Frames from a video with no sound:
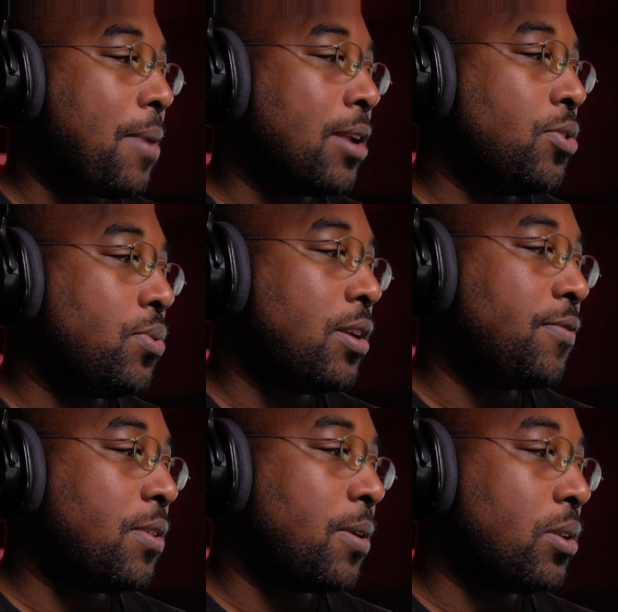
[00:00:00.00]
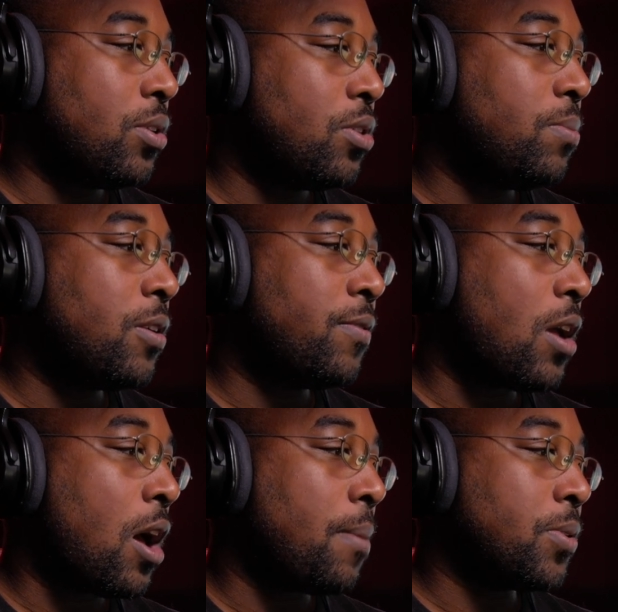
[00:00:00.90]
I do give them a little bit of an
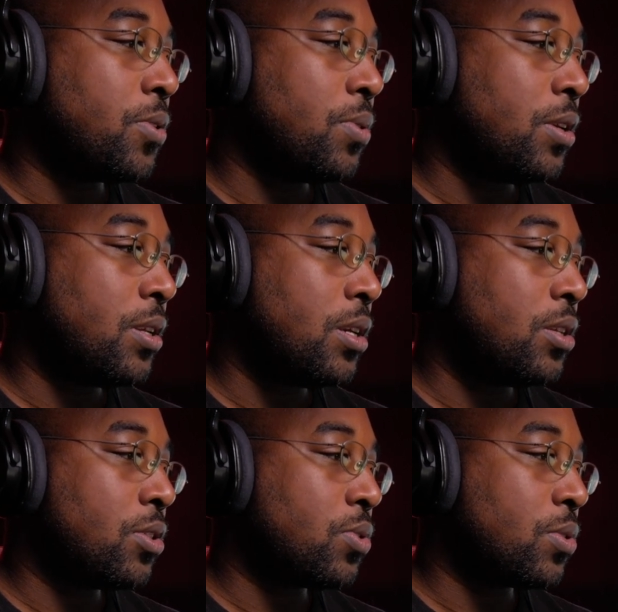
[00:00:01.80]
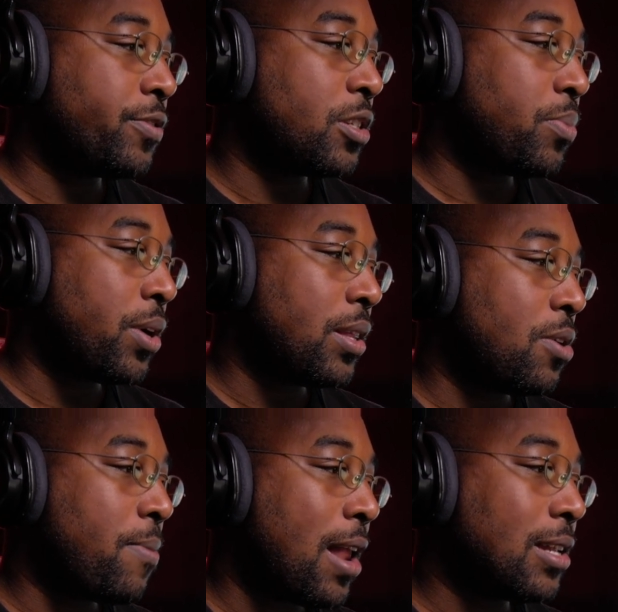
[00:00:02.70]
opportunity to sort of spread their
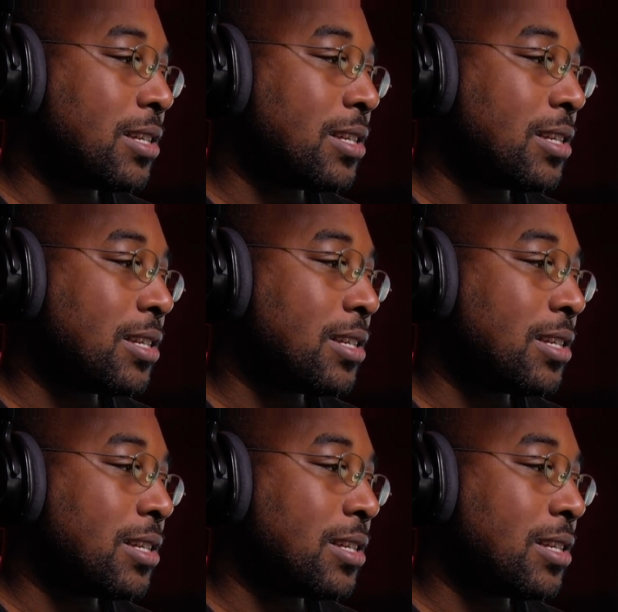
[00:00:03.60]
mallets.